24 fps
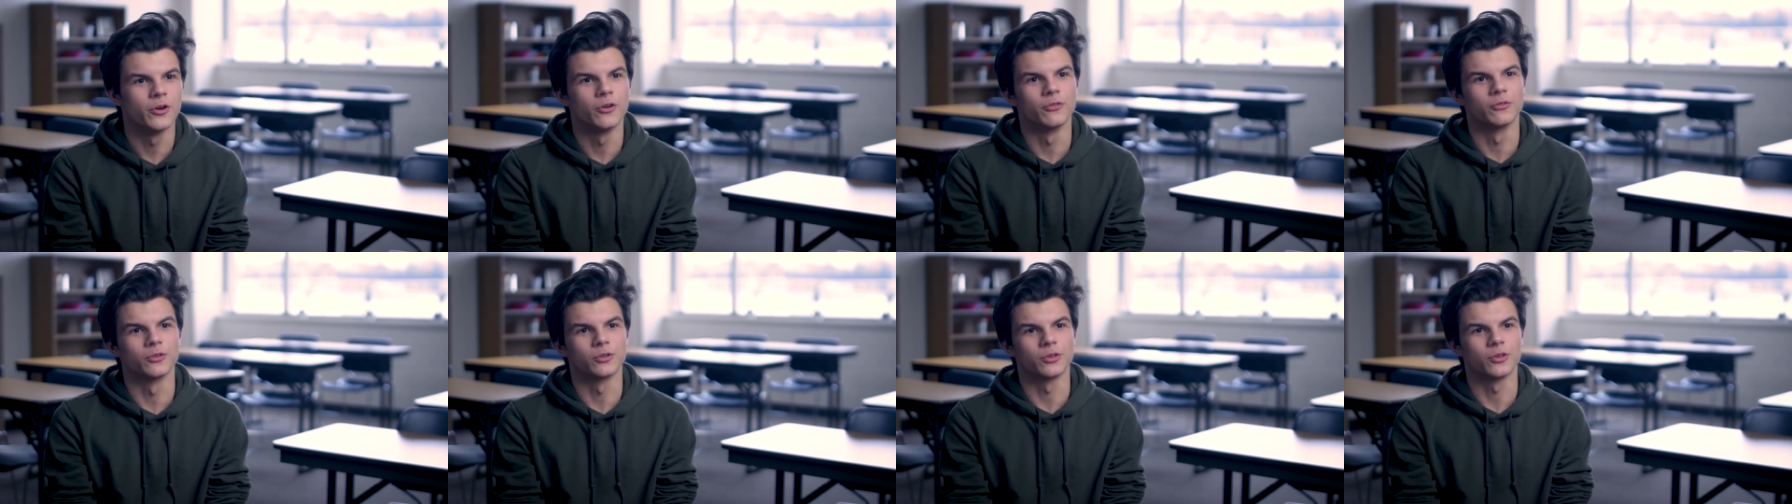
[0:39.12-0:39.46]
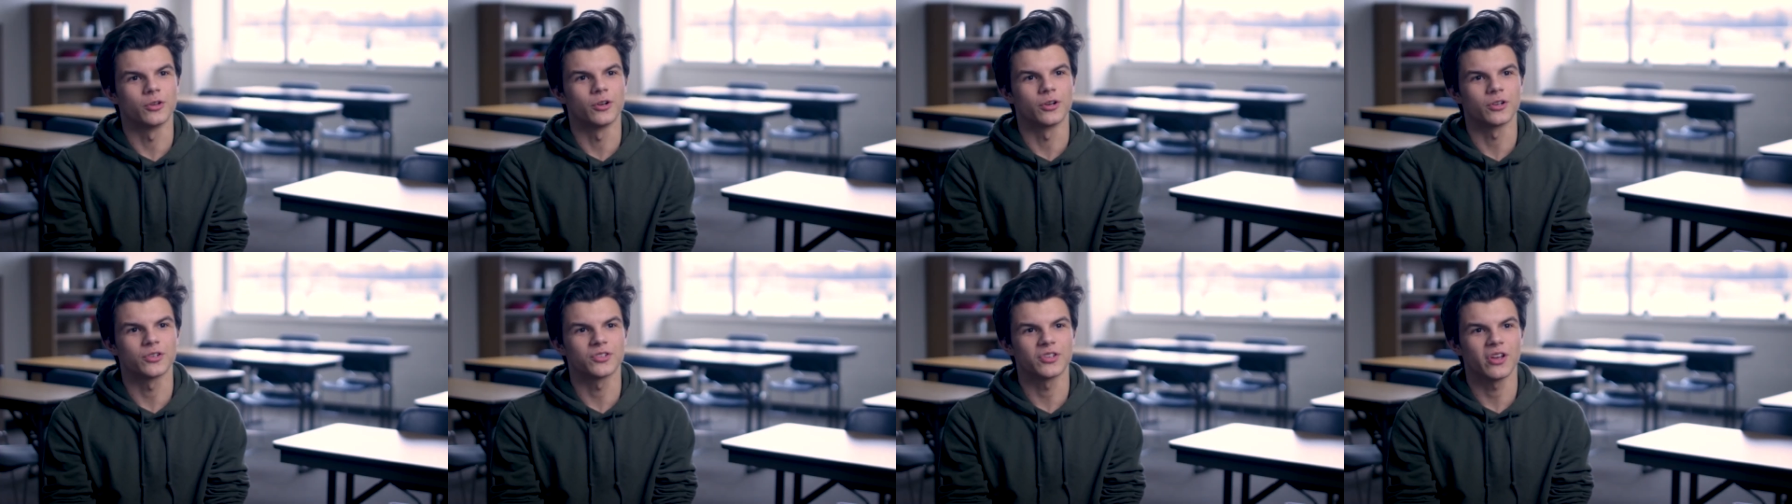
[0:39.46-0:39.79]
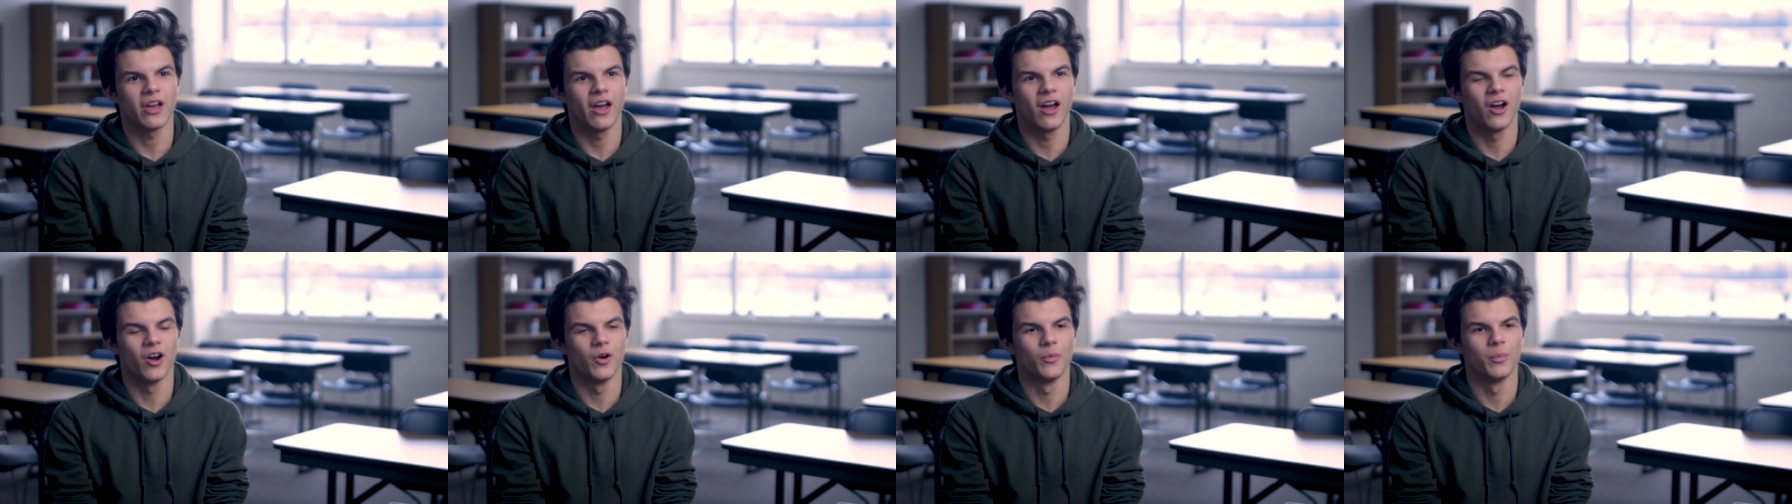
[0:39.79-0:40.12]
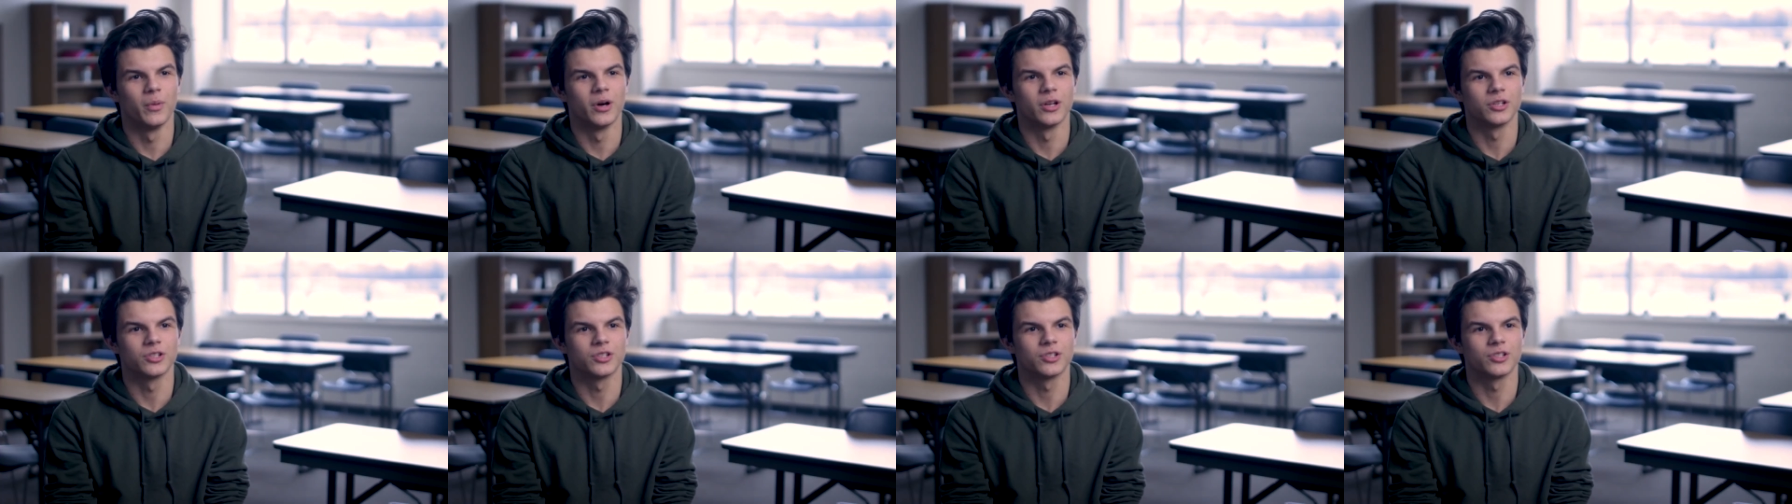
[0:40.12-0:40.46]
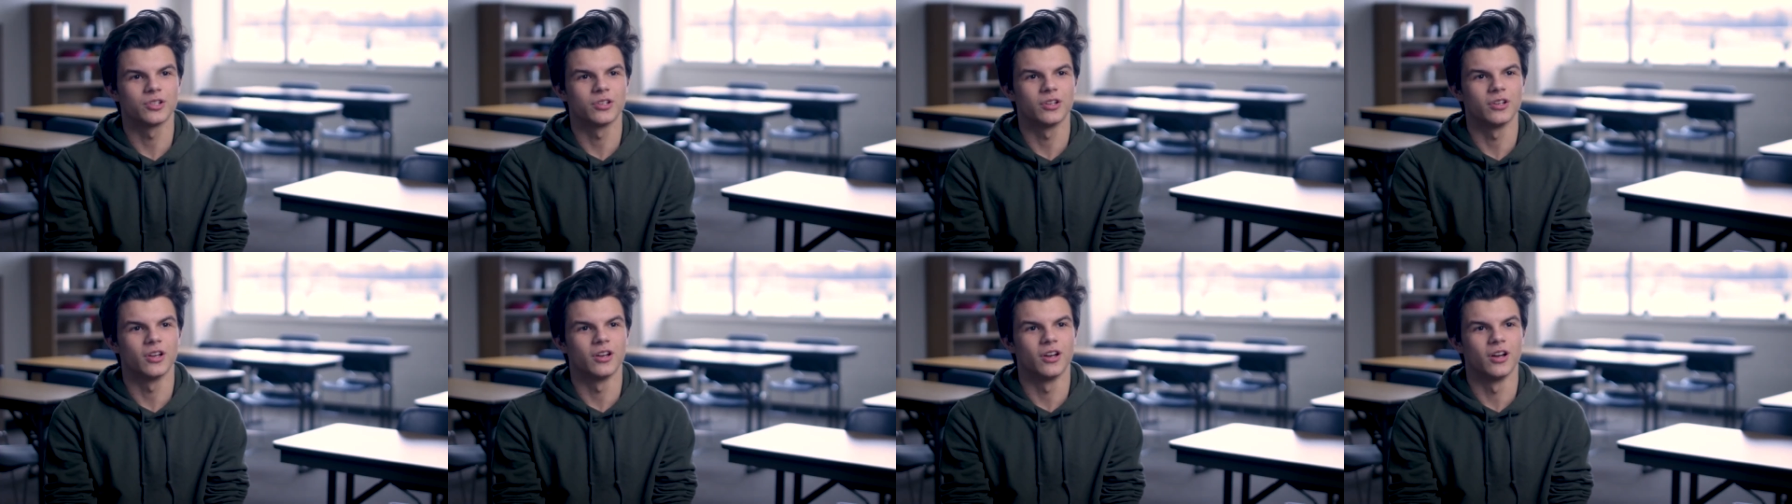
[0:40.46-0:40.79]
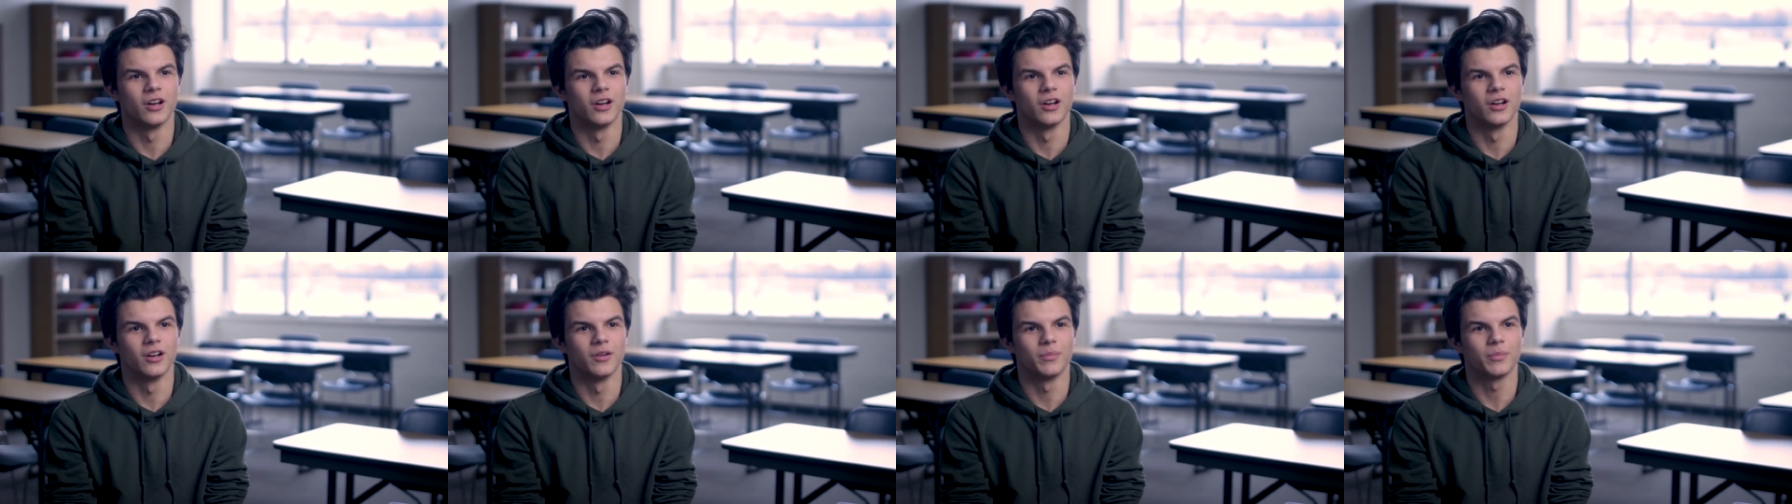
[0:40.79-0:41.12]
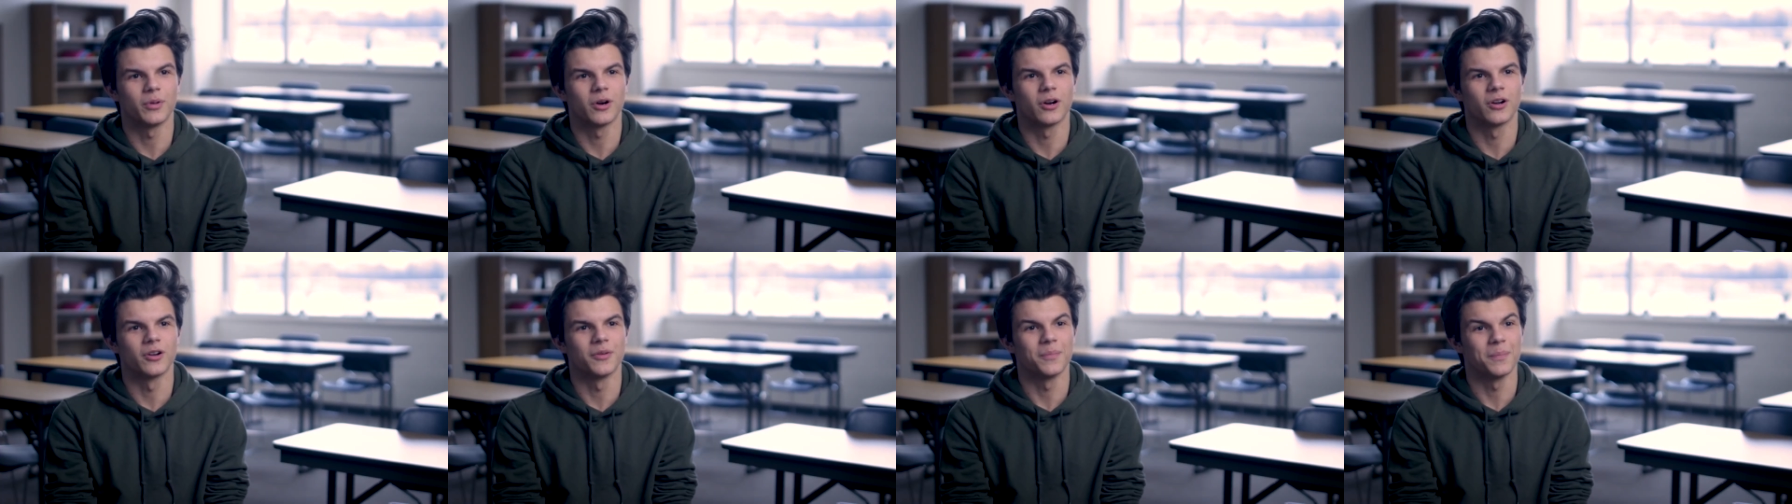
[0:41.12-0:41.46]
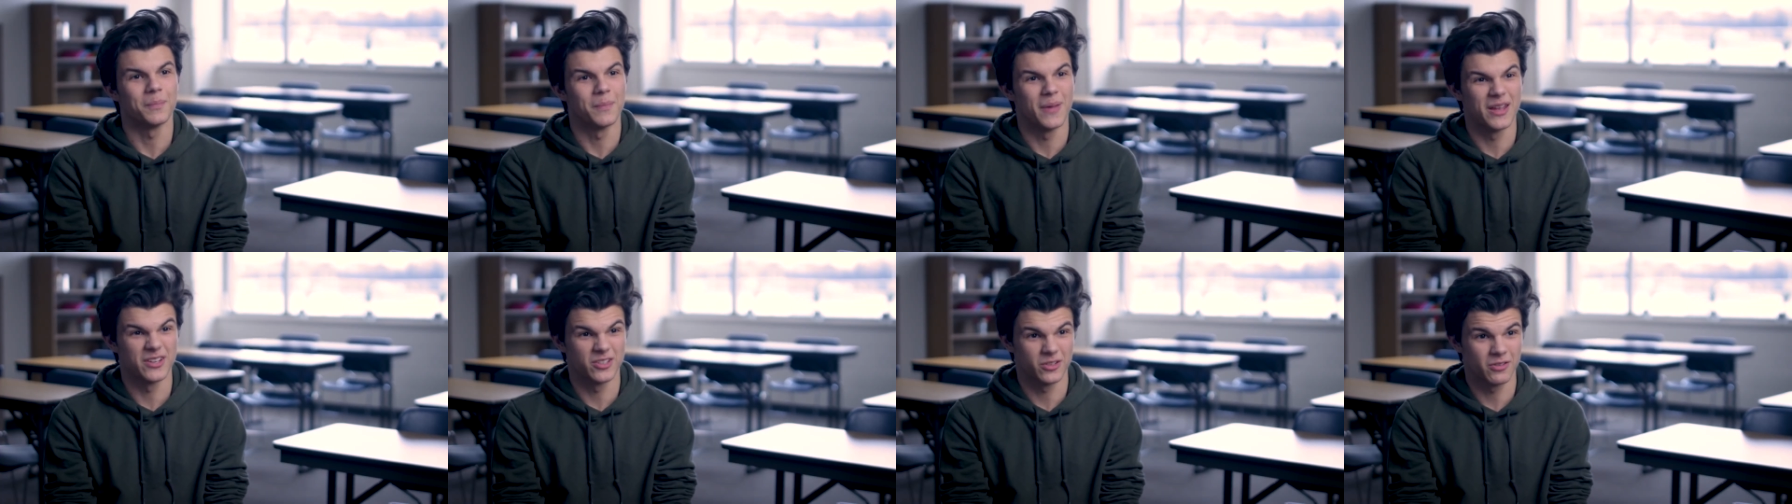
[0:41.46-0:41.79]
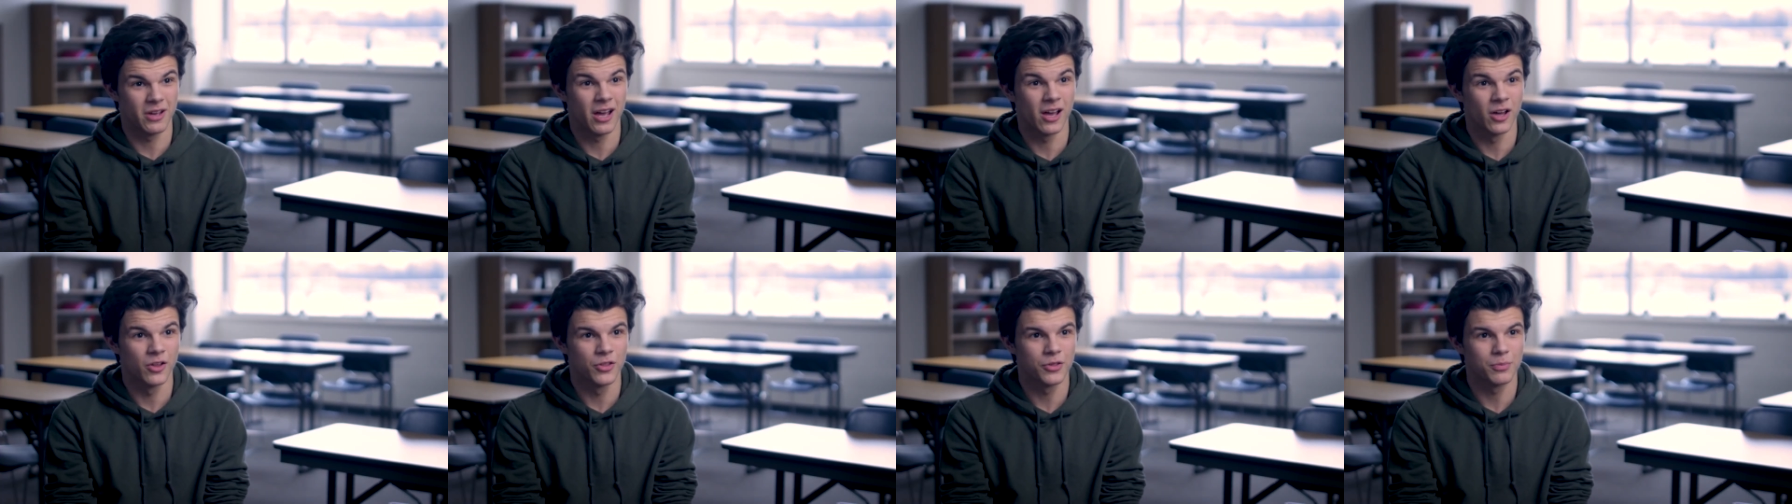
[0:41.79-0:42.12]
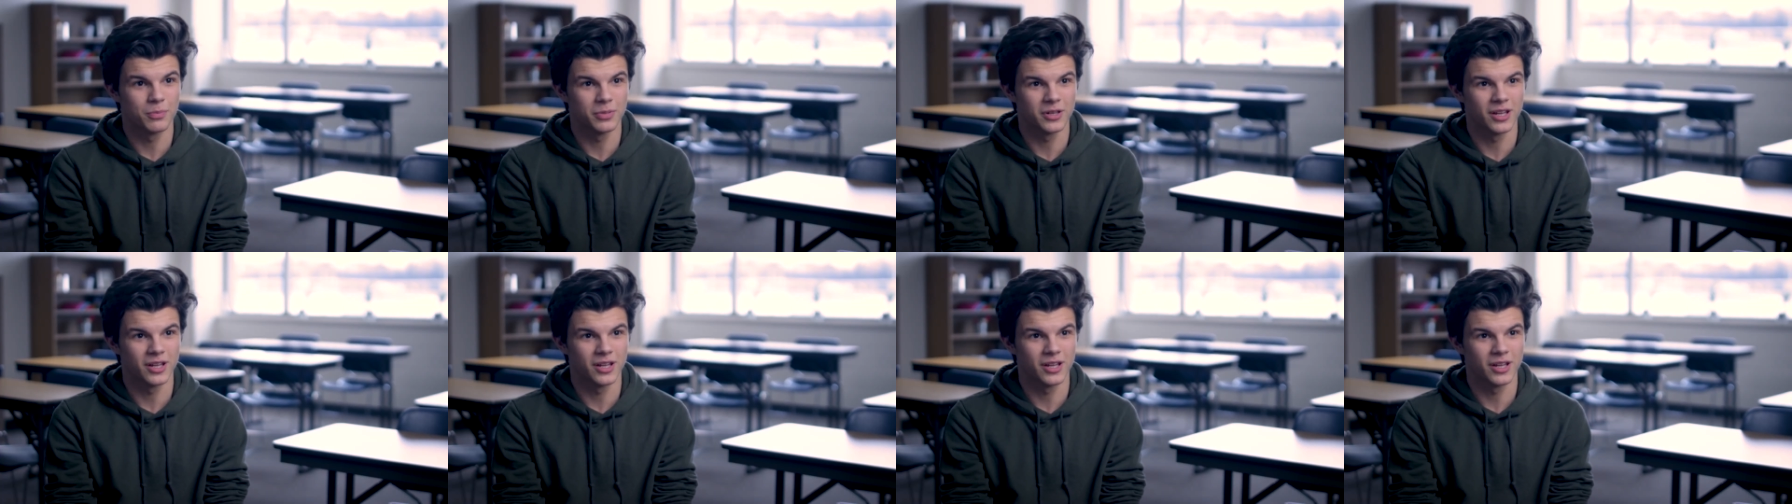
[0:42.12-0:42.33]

overlooked how much a uh, part mental health